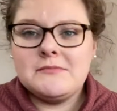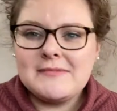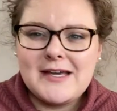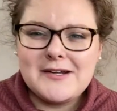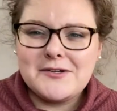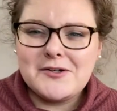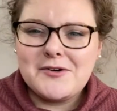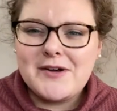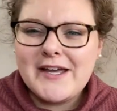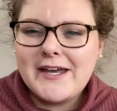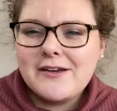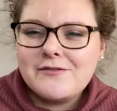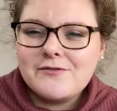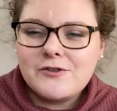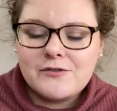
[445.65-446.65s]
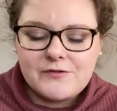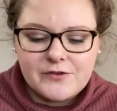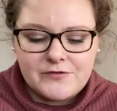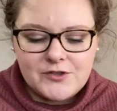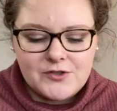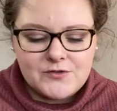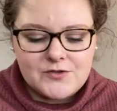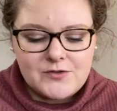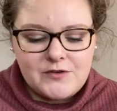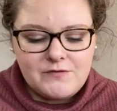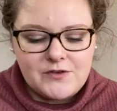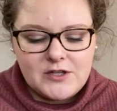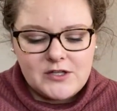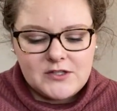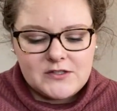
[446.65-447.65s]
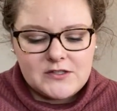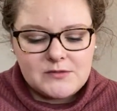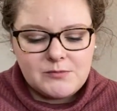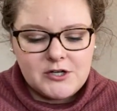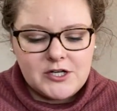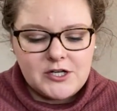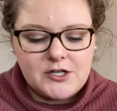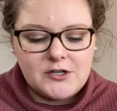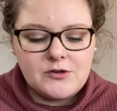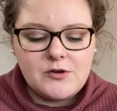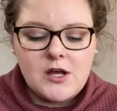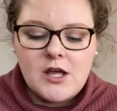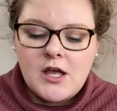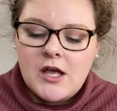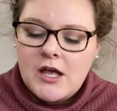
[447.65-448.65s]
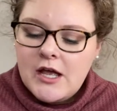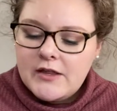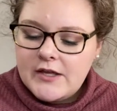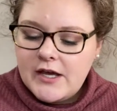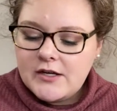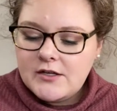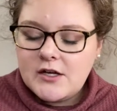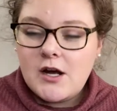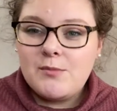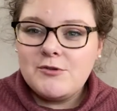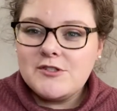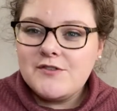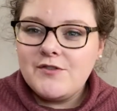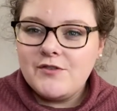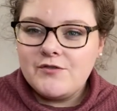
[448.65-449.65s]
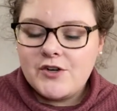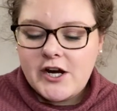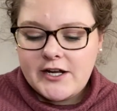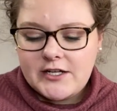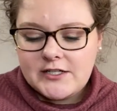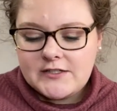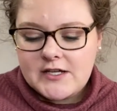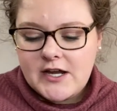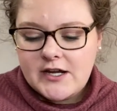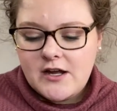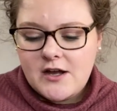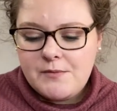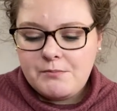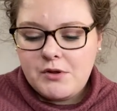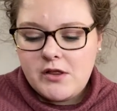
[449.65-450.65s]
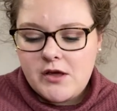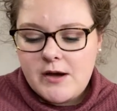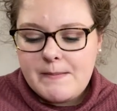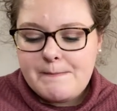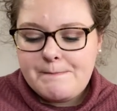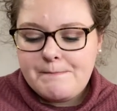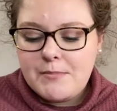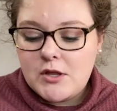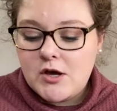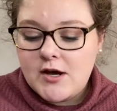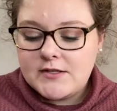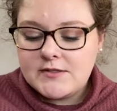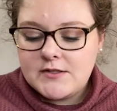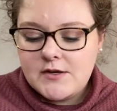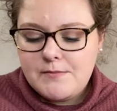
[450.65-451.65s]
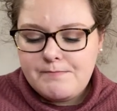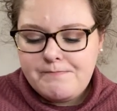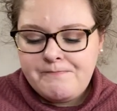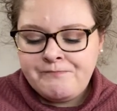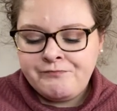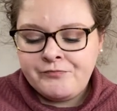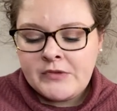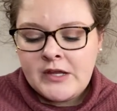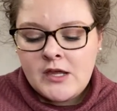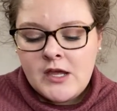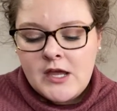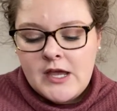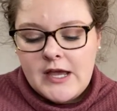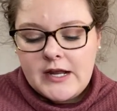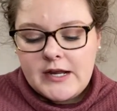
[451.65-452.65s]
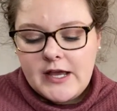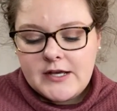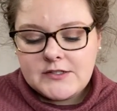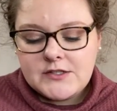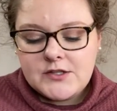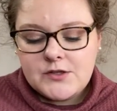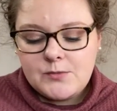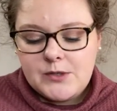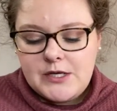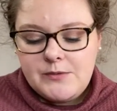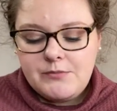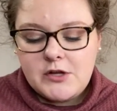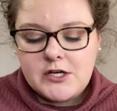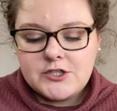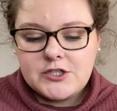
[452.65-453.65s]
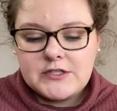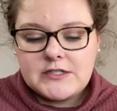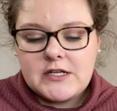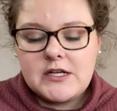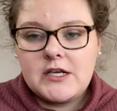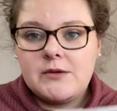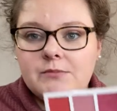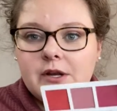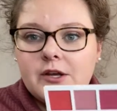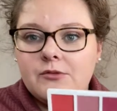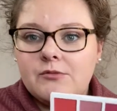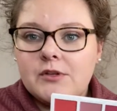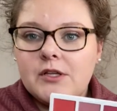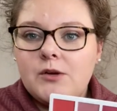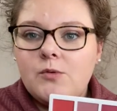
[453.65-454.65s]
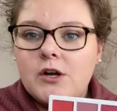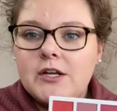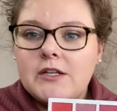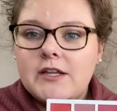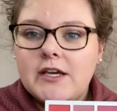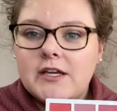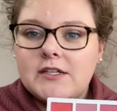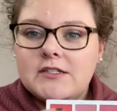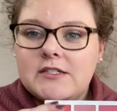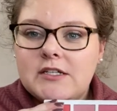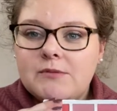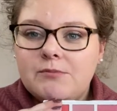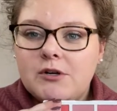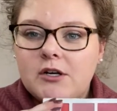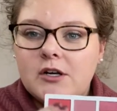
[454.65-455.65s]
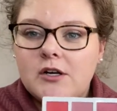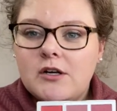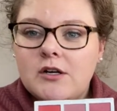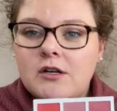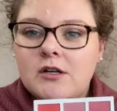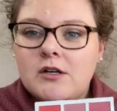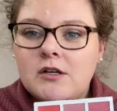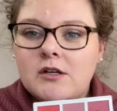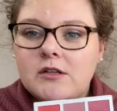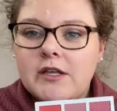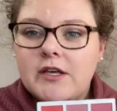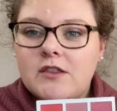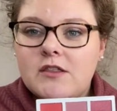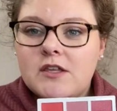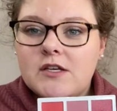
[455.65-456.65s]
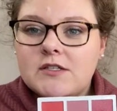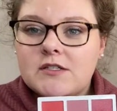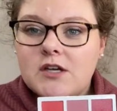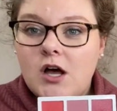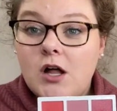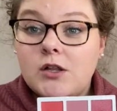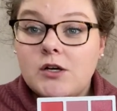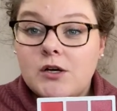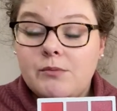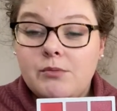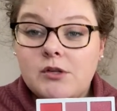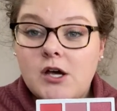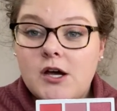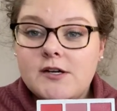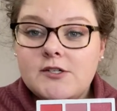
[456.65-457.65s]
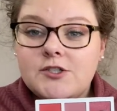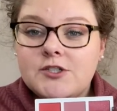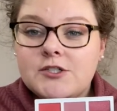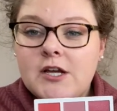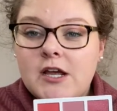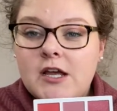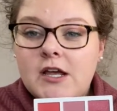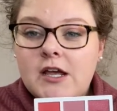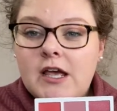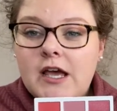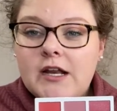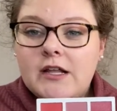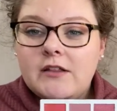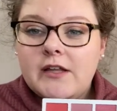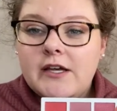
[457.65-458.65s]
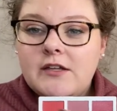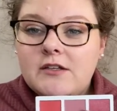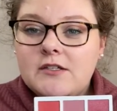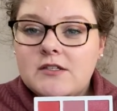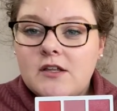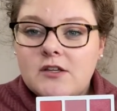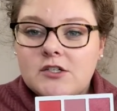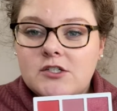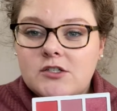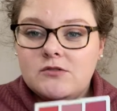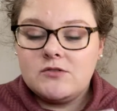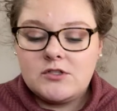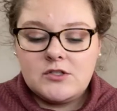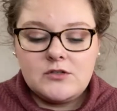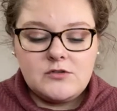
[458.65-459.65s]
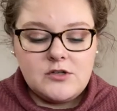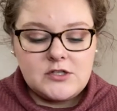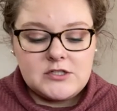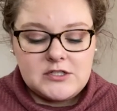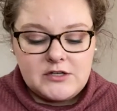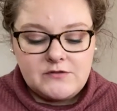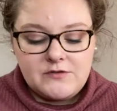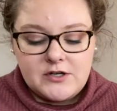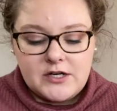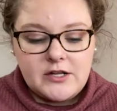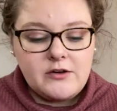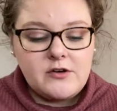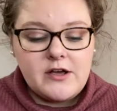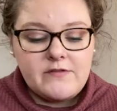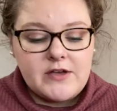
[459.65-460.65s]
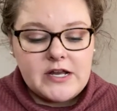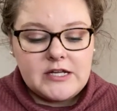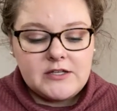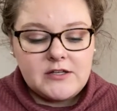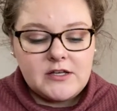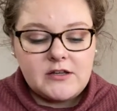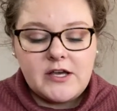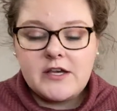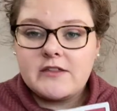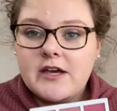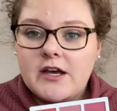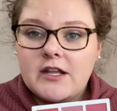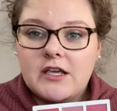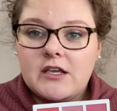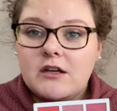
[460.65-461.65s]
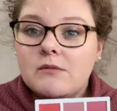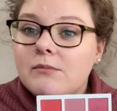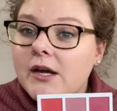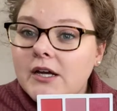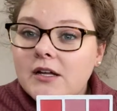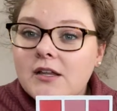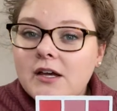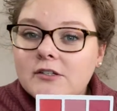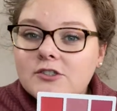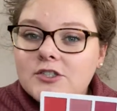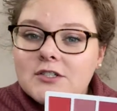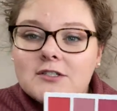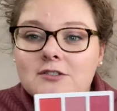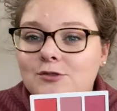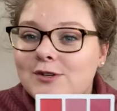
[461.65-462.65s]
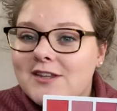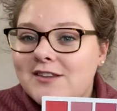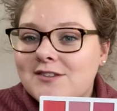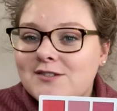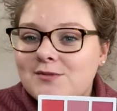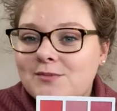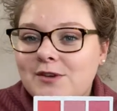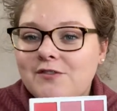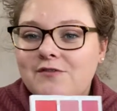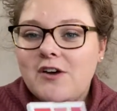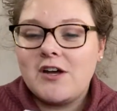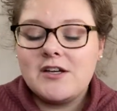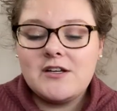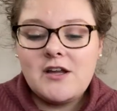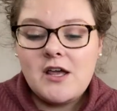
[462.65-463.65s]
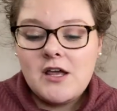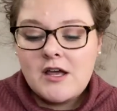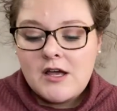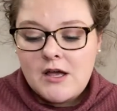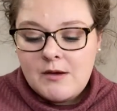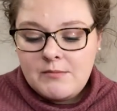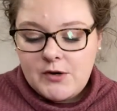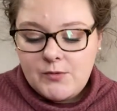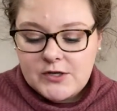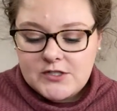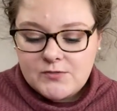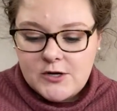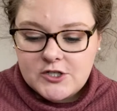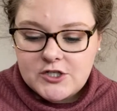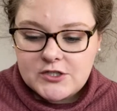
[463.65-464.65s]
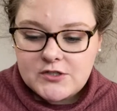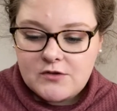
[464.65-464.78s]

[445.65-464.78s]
I don't know, a handful of reviews. So I feel like this is pretty new. They had a couple different varieties. I got Plum Blossom and it has three blushes in it, but I really wanted like a deeper, like this color blush. And I like these other two too. They're different. I don't have anything like that in my collection. So I thought this would be fun, but I want to swatch it.